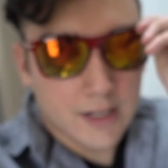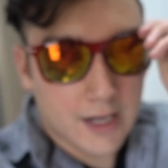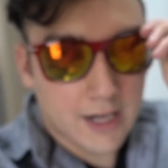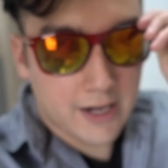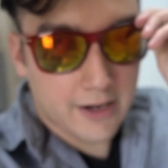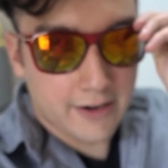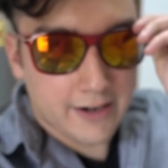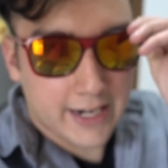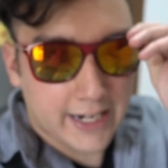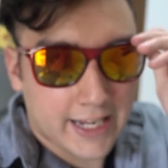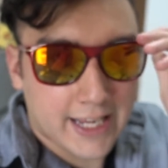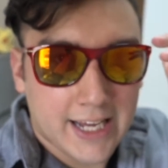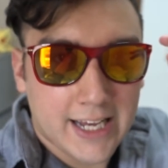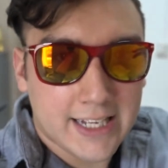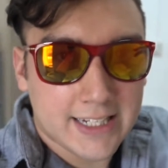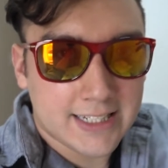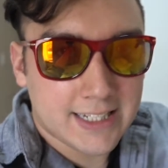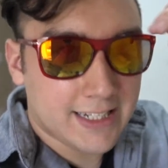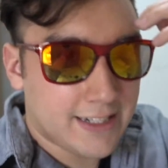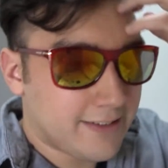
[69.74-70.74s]
All right,
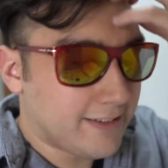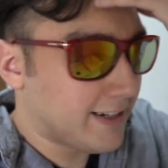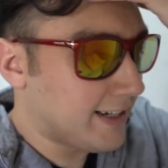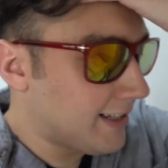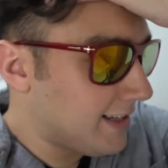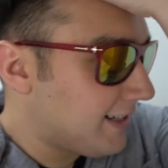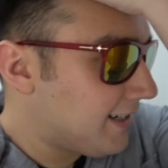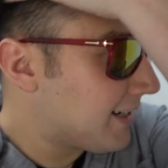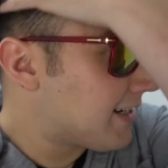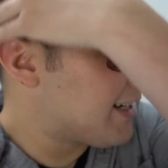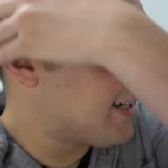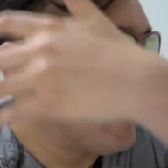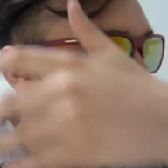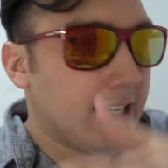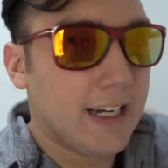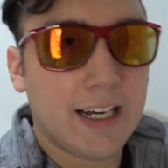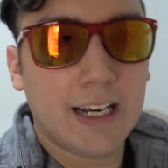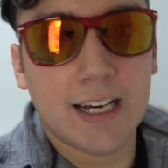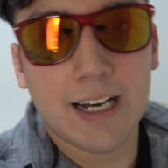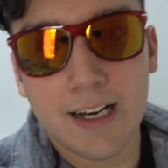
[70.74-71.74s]
guys, how do I look?
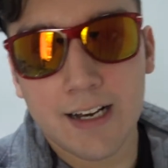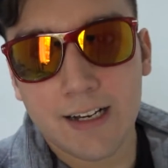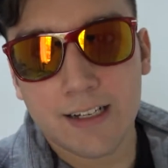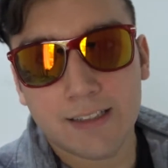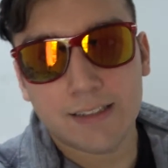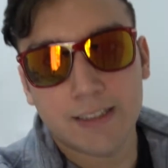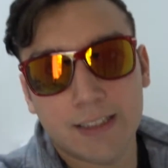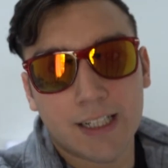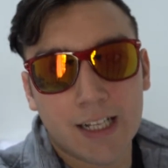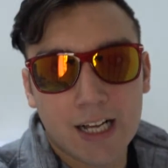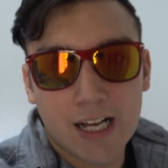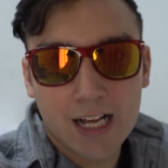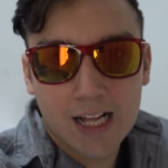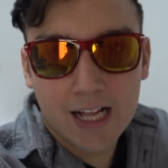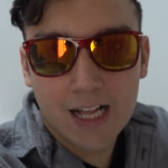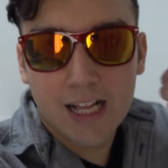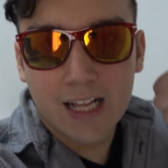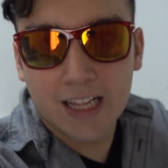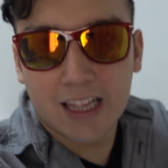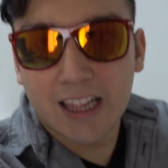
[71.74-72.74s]

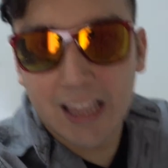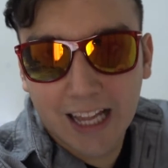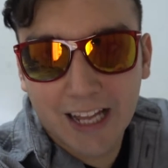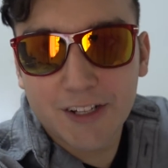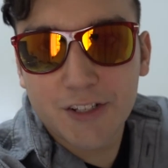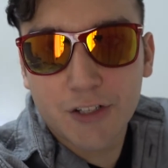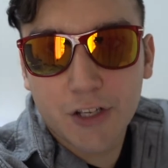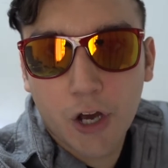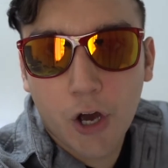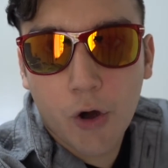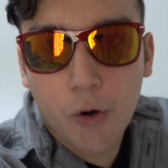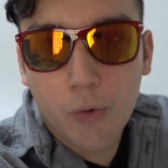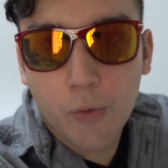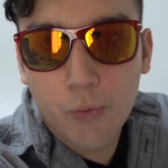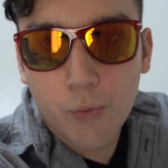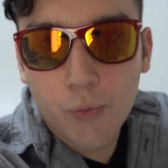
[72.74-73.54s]
Let's go.